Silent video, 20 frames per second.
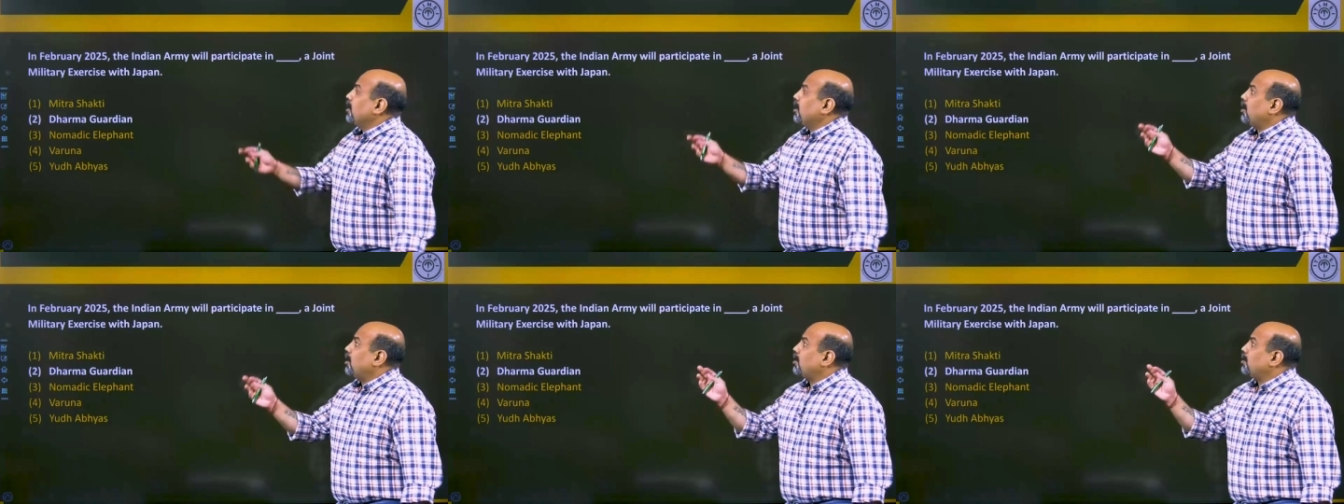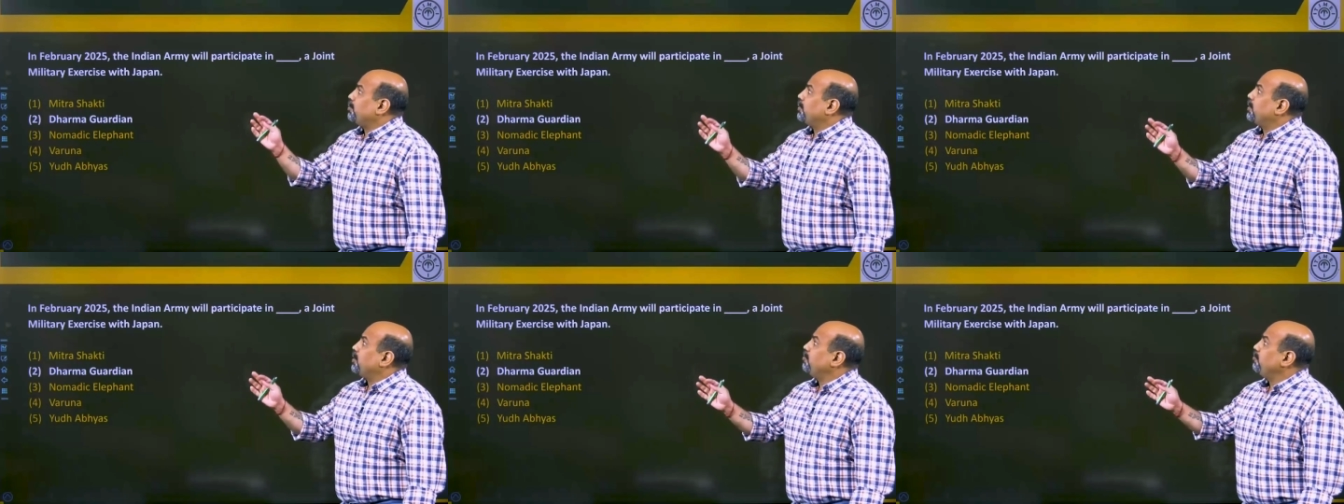
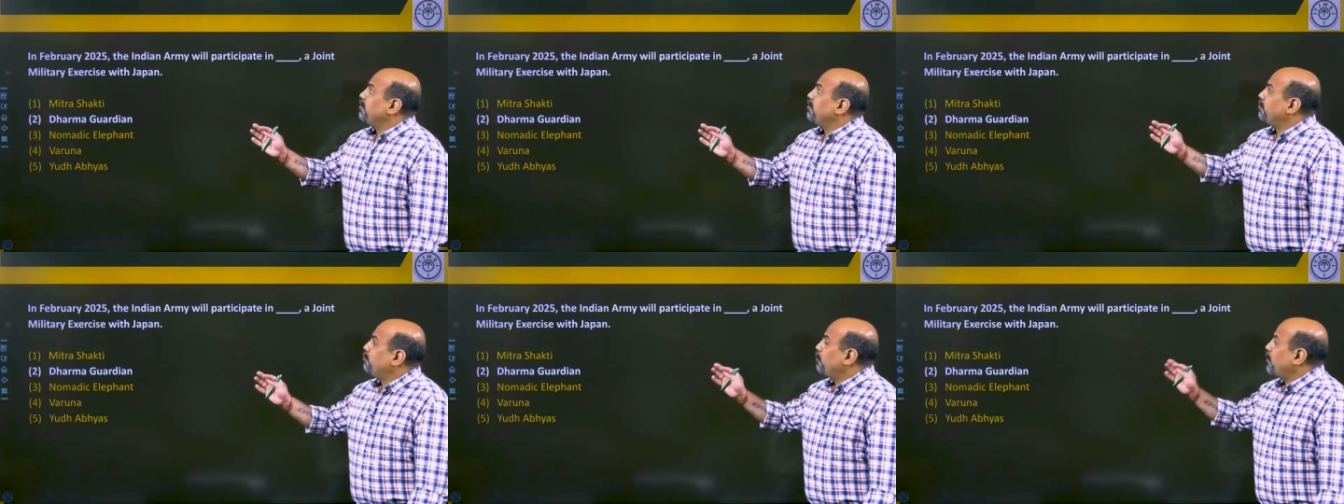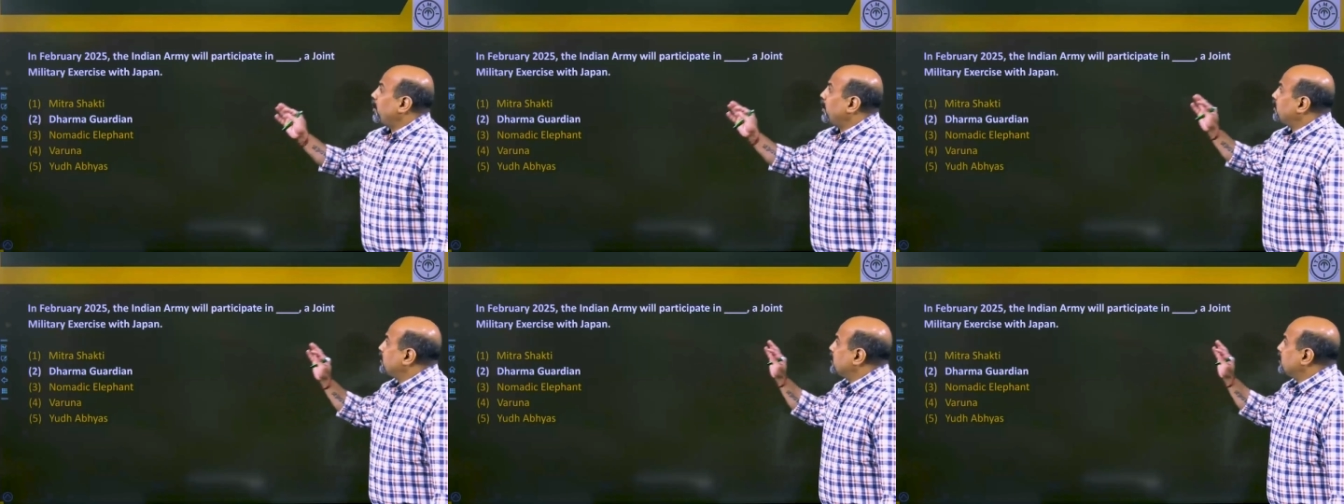Army will
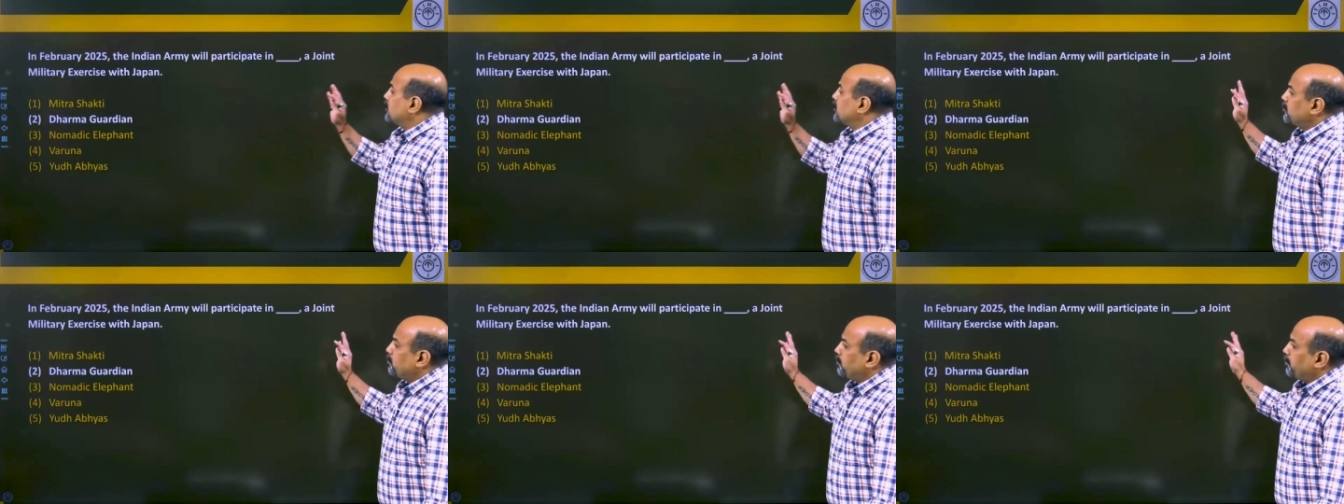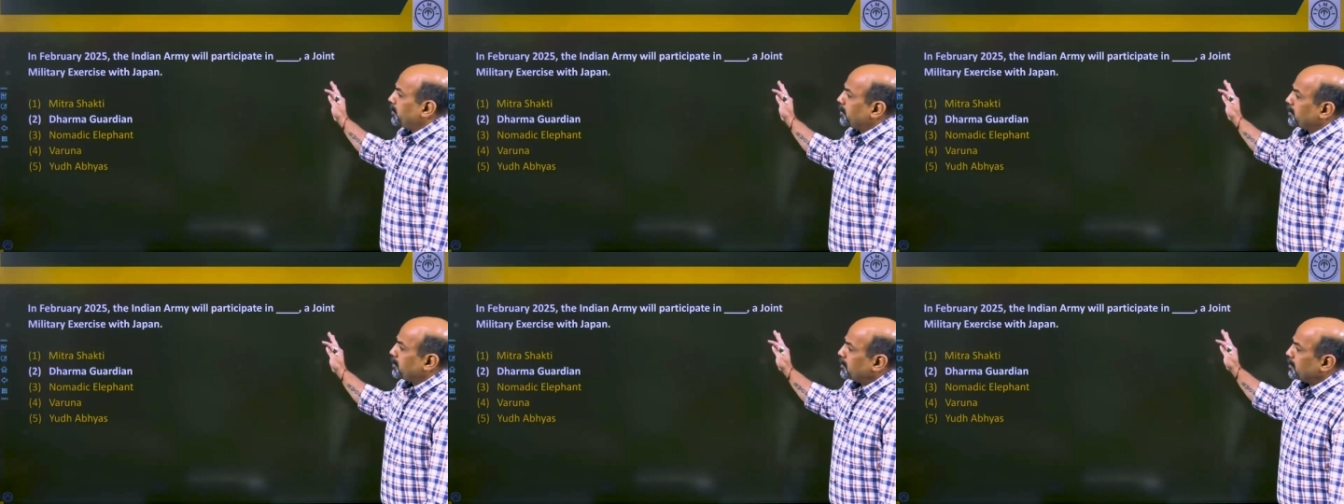
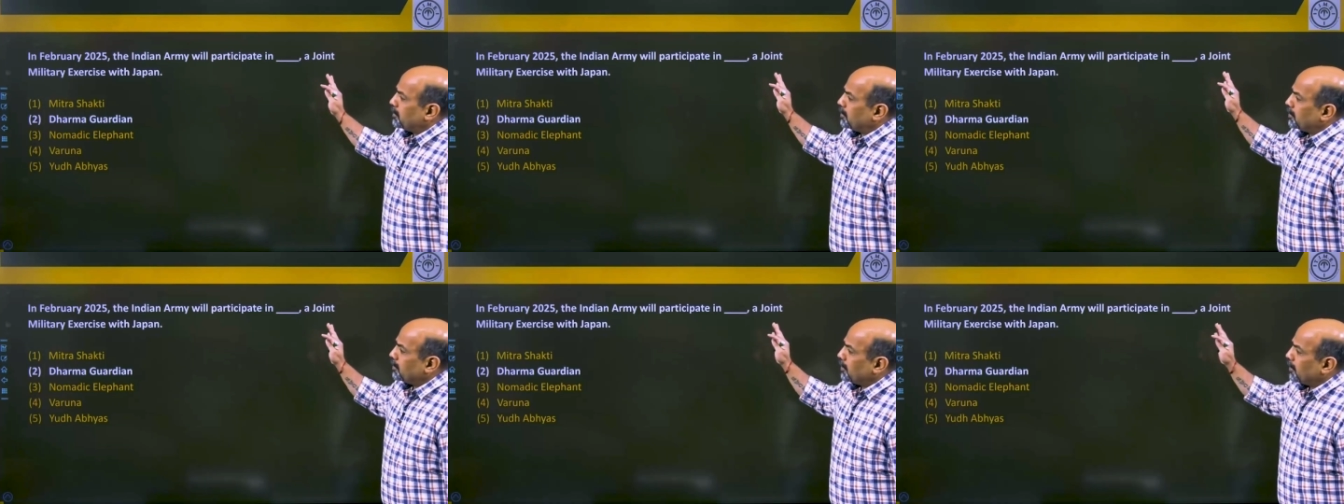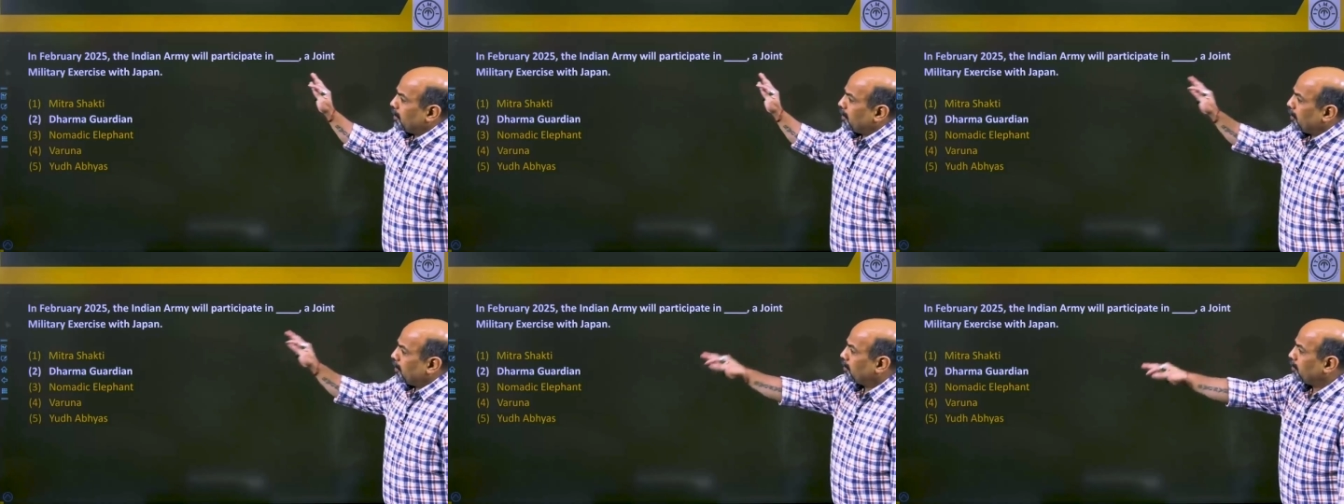participate in
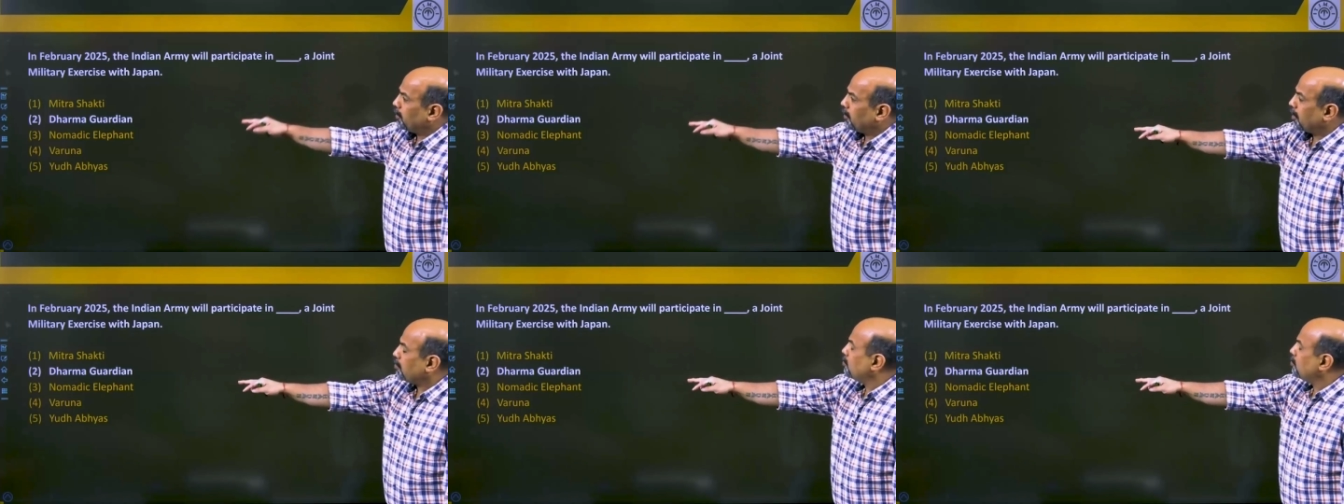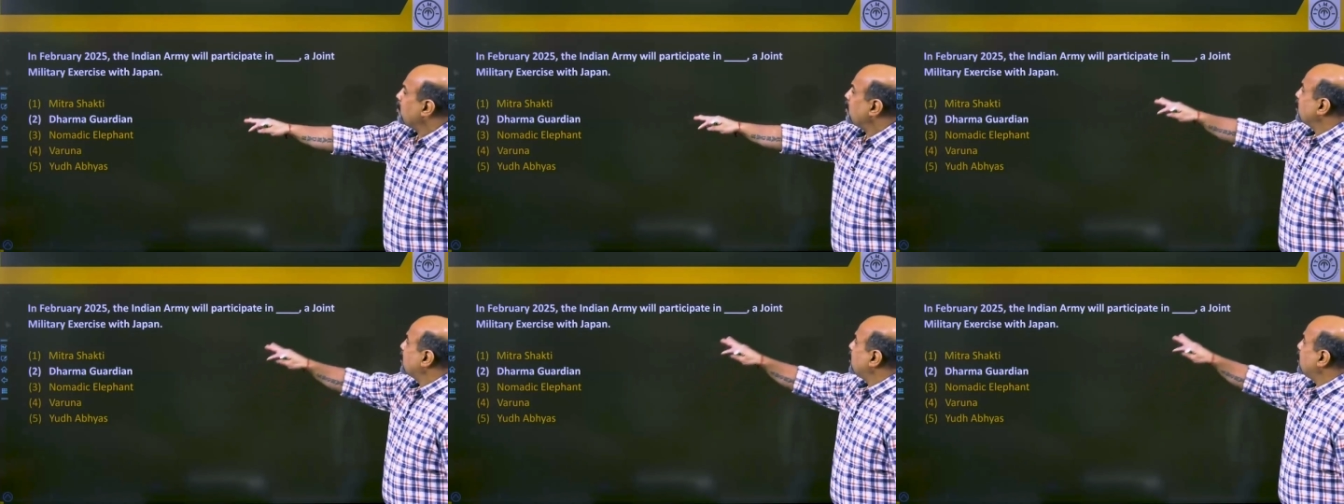
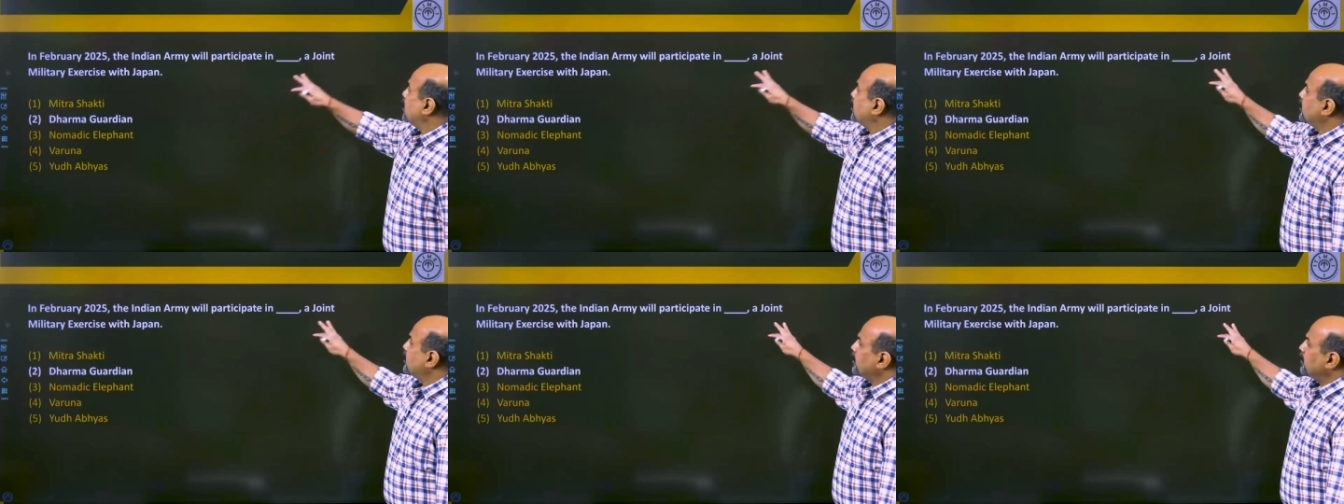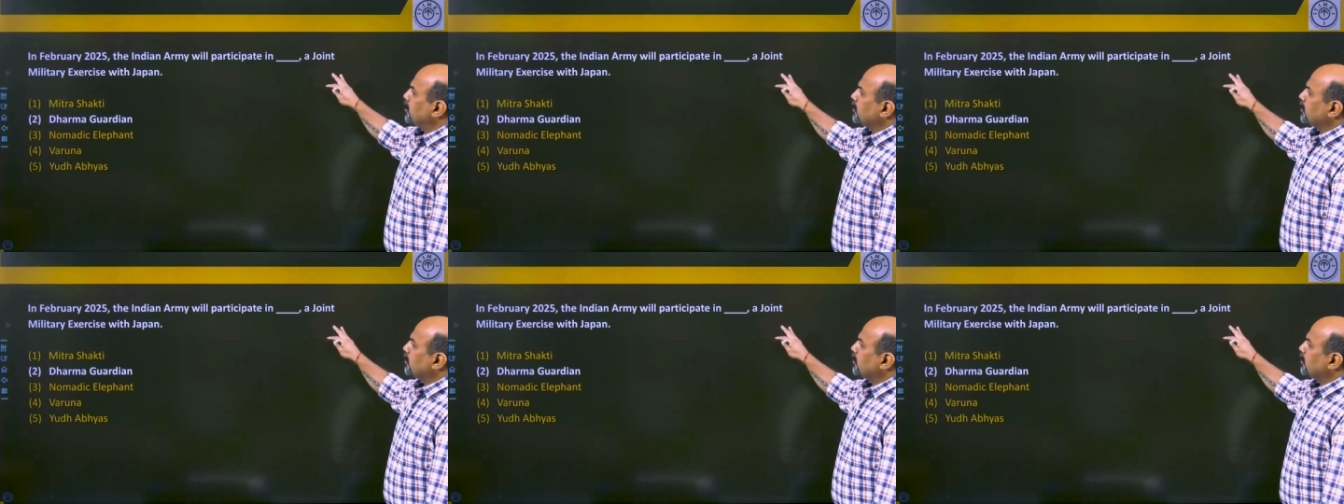Dharma Guardian,